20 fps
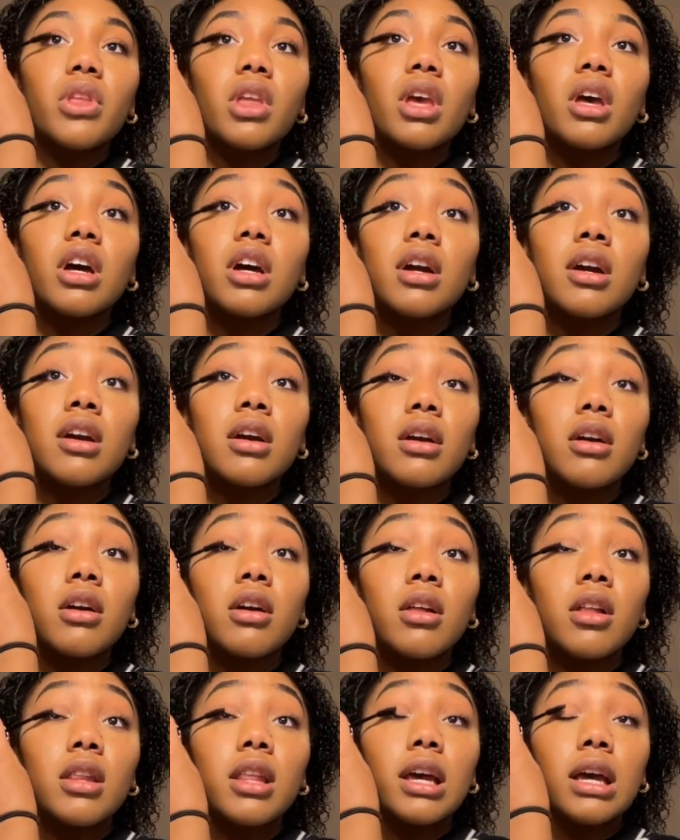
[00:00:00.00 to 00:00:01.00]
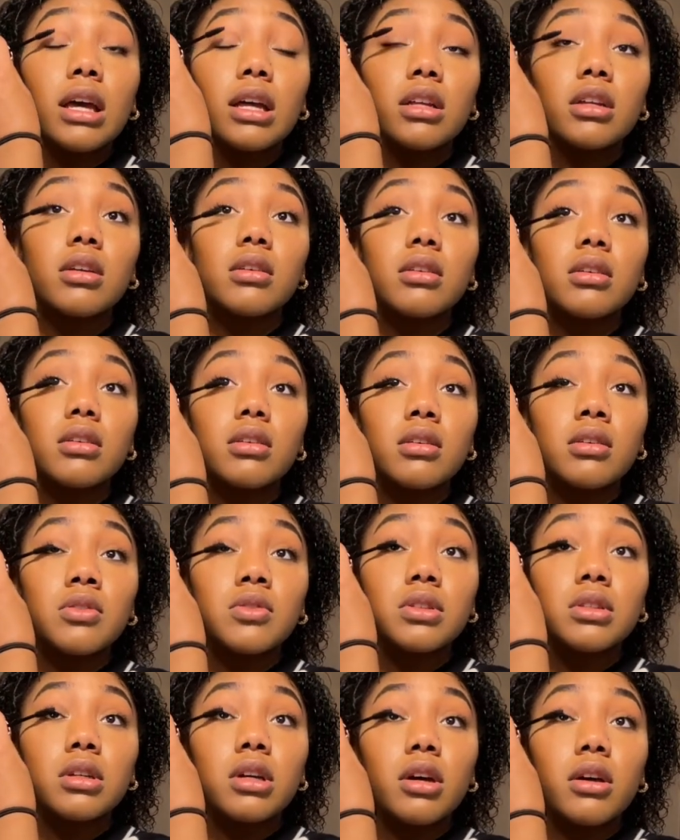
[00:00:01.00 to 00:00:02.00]
a girl that
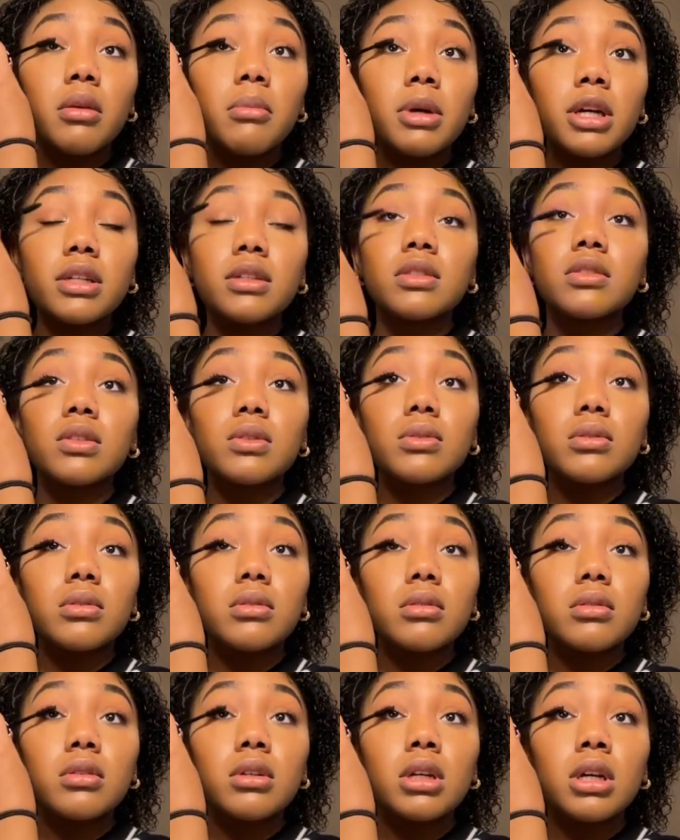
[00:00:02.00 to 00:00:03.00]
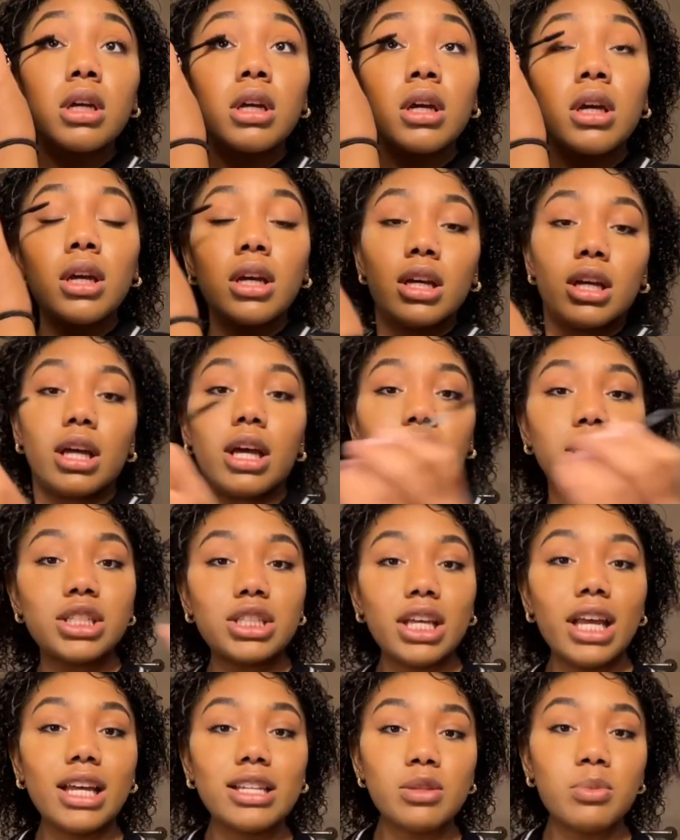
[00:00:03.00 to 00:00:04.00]
used to go to my school. She
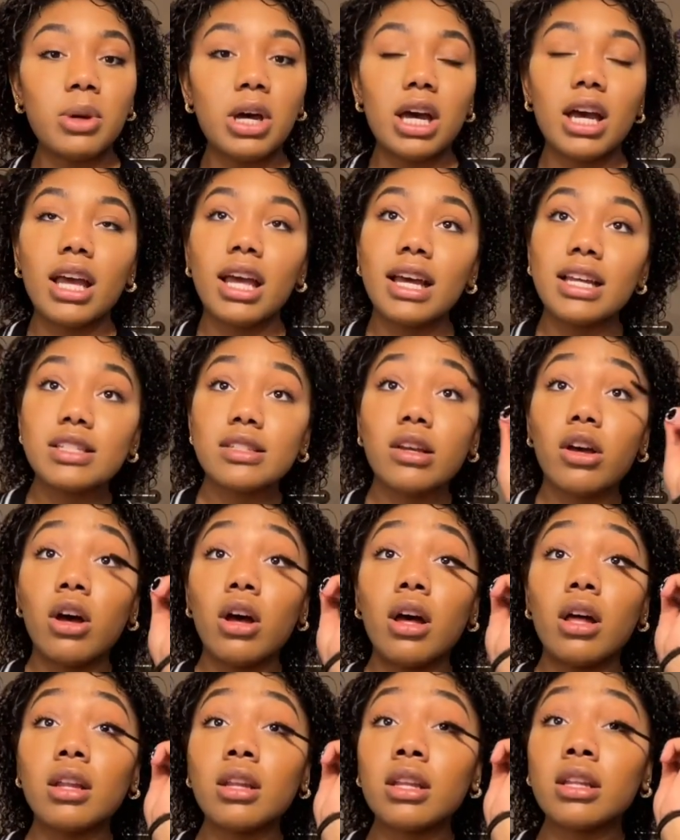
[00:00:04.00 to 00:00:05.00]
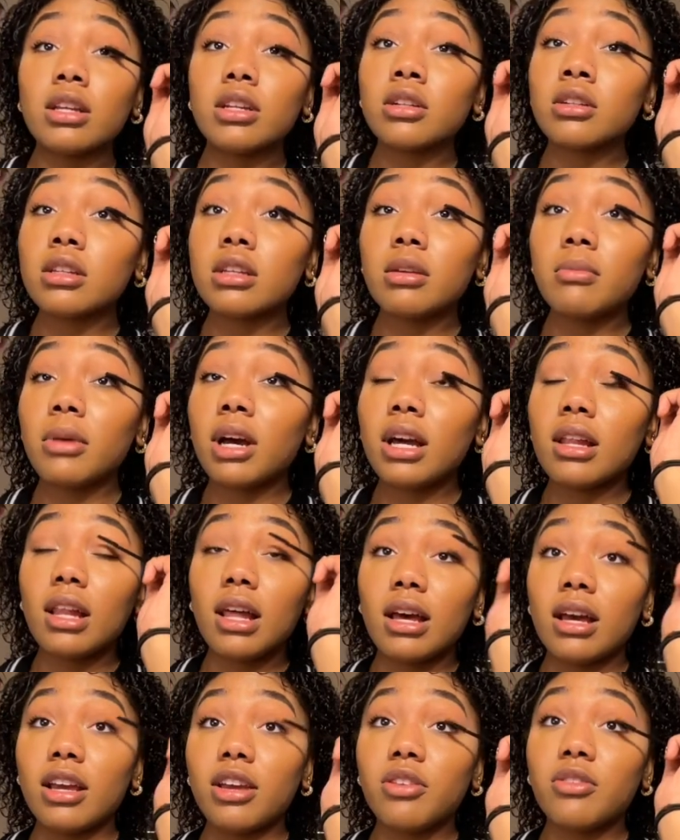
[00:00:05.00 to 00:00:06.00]
has a podcast called Literally My
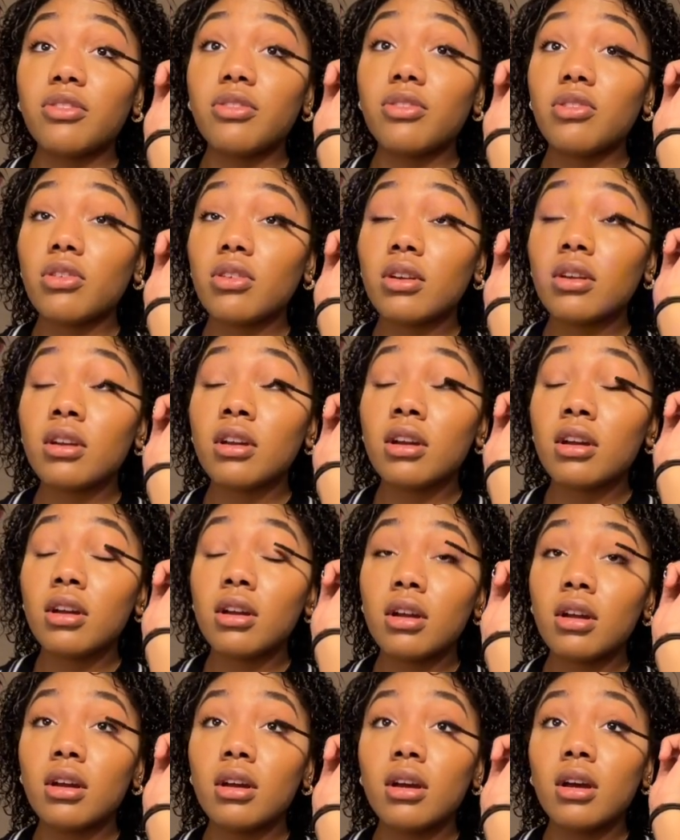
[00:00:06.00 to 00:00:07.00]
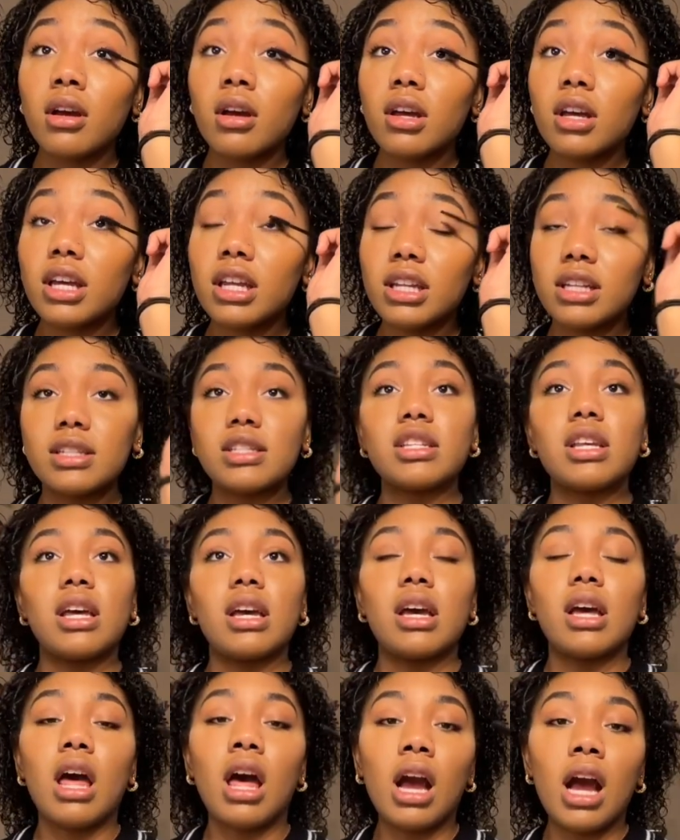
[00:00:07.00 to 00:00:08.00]
Life, and it's
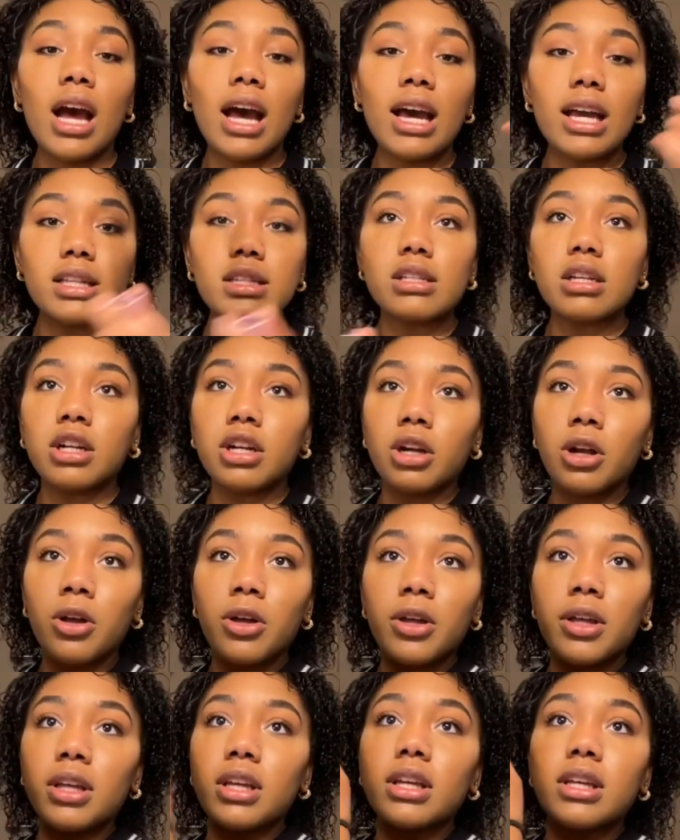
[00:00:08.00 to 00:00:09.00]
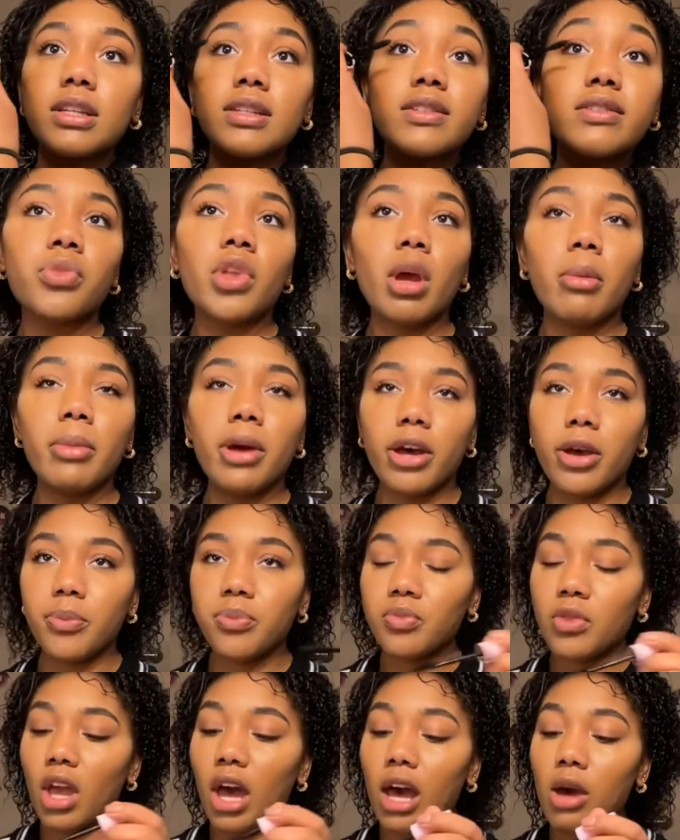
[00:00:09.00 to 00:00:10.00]
a guide to girlhood. But
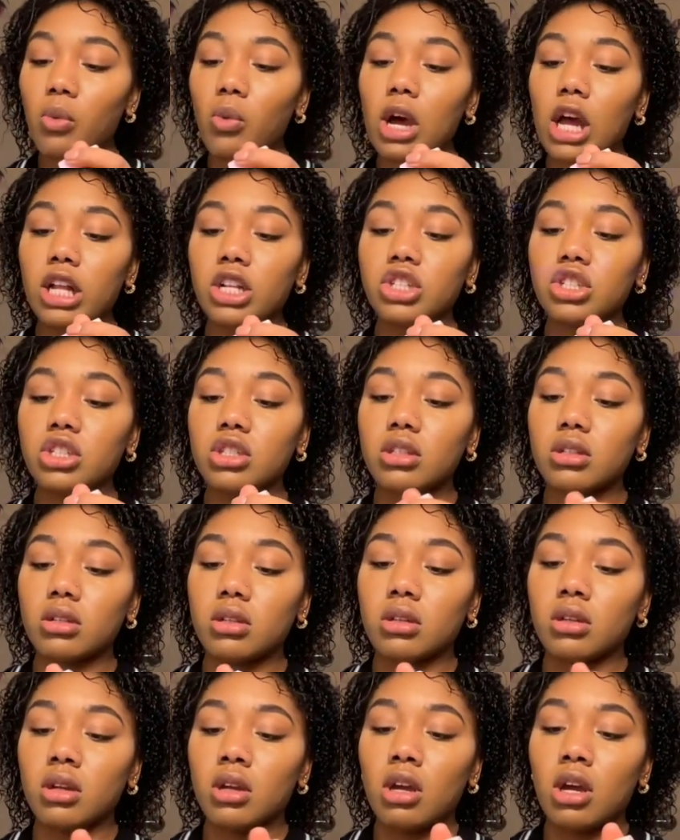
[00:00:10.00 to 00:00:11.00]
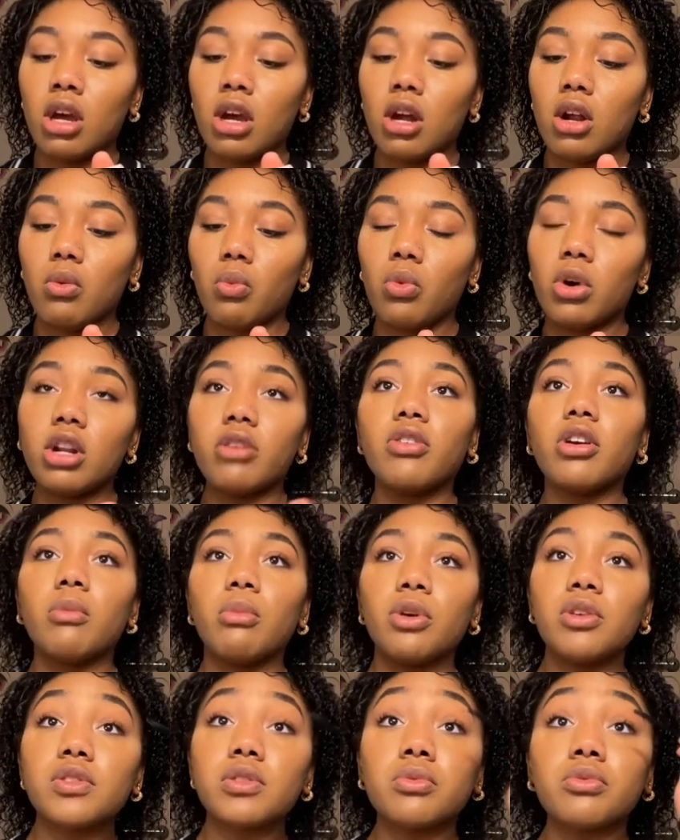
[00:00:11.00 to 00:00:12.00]
I watched one of her
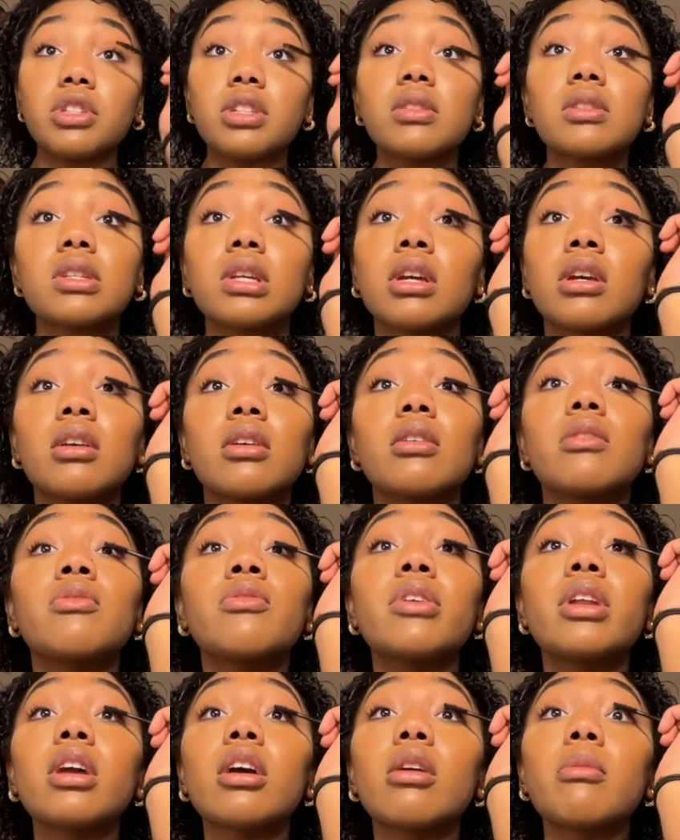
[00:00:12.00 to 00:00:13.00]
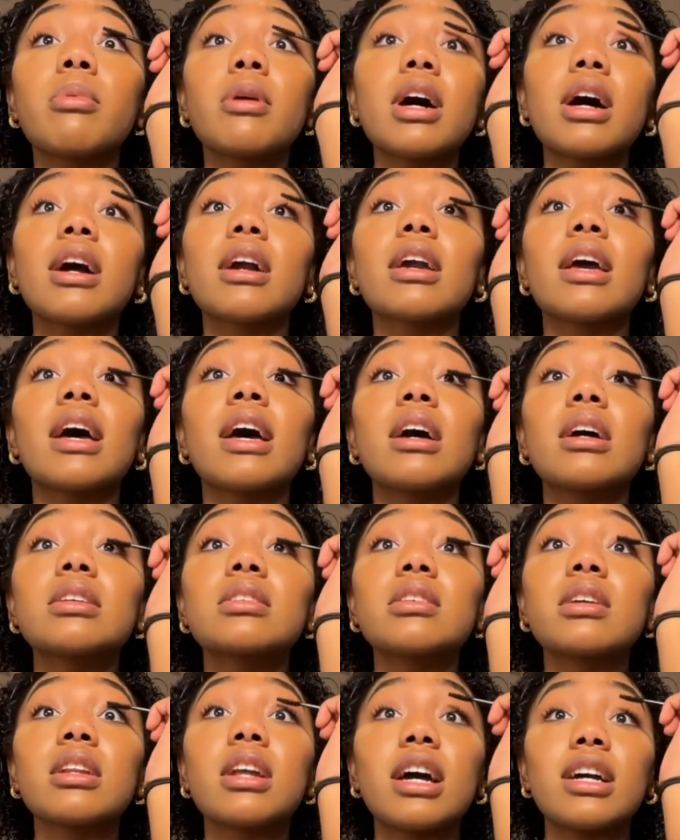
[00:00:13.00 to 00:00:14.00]
most recent video podcasts,
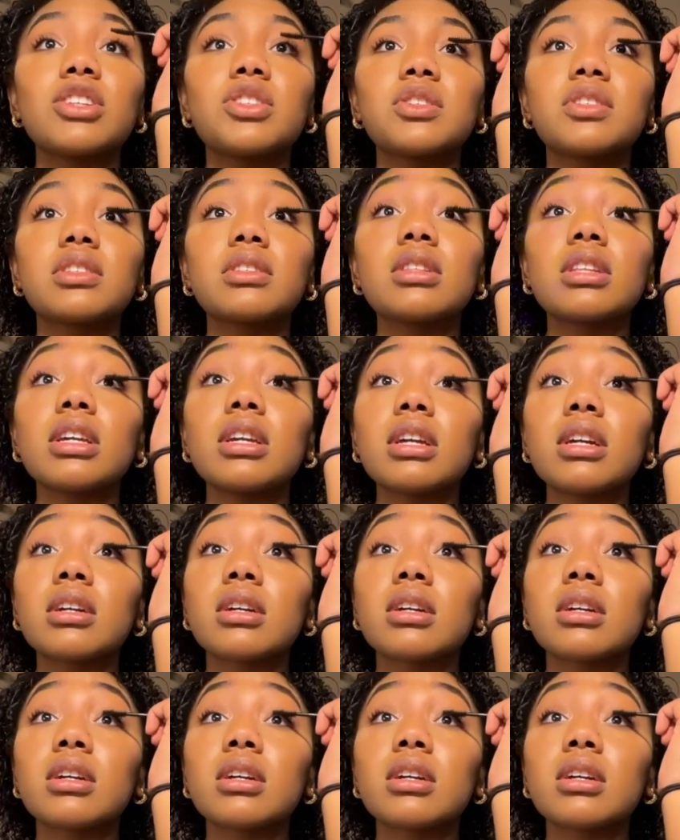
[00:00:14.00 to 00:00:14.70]
and I just think